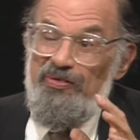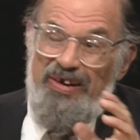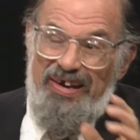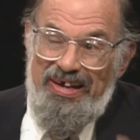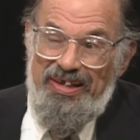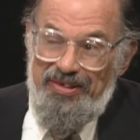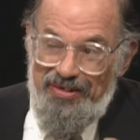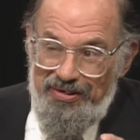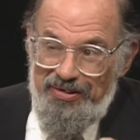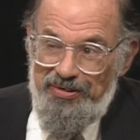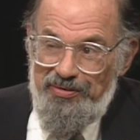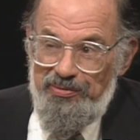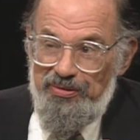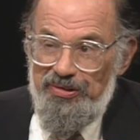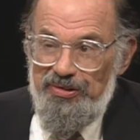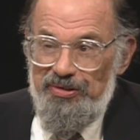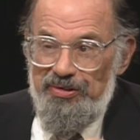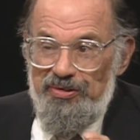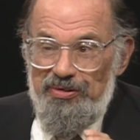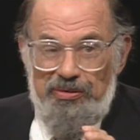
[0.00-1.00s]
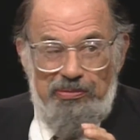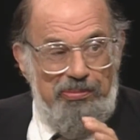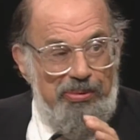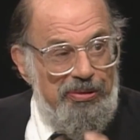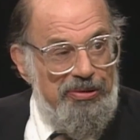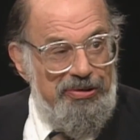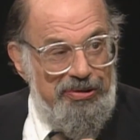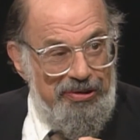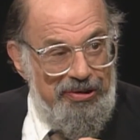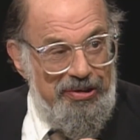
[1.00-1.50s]
Frankness, which is a little
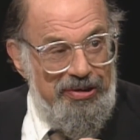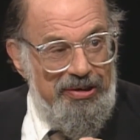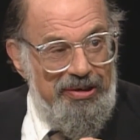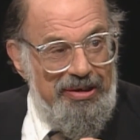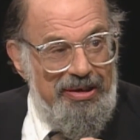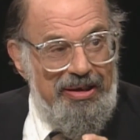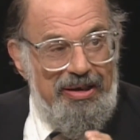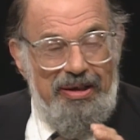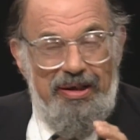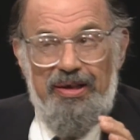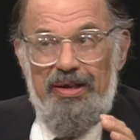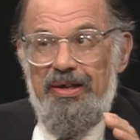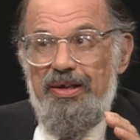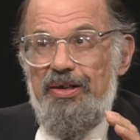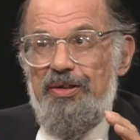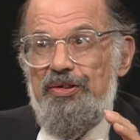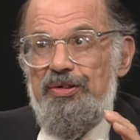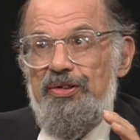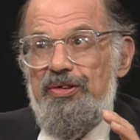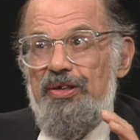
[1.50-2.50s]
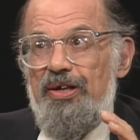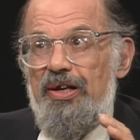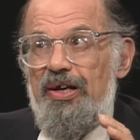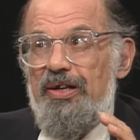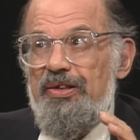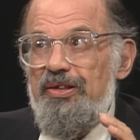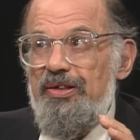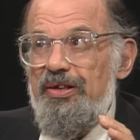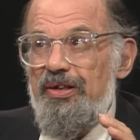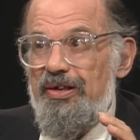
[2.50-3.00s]
pushy. It's
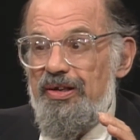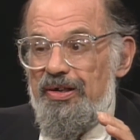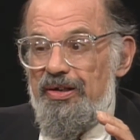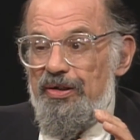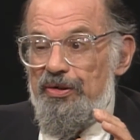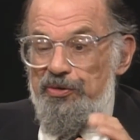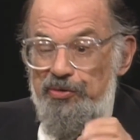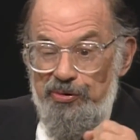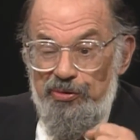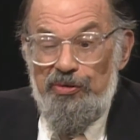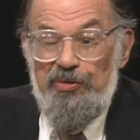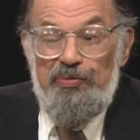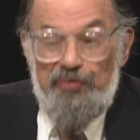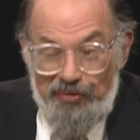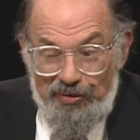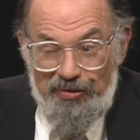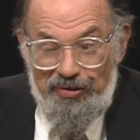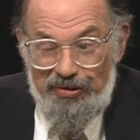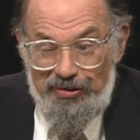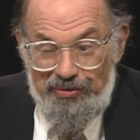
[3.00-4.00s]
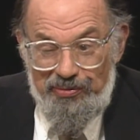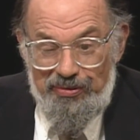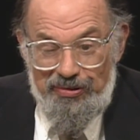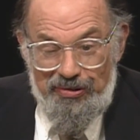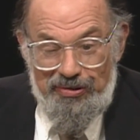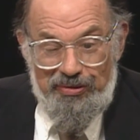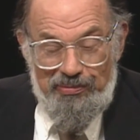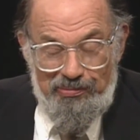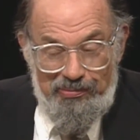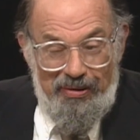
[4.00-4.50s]
not truthfulness,
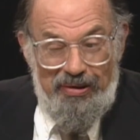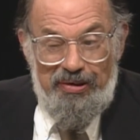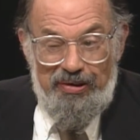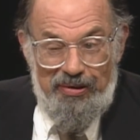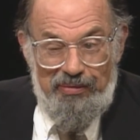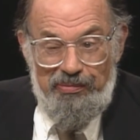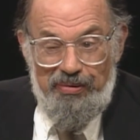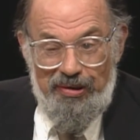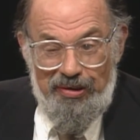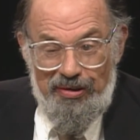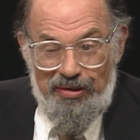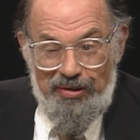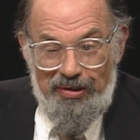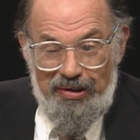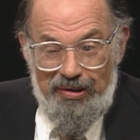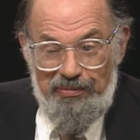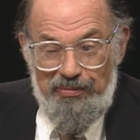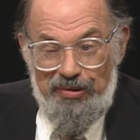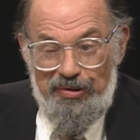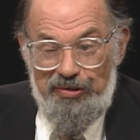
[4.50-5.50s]
which is making a big claim.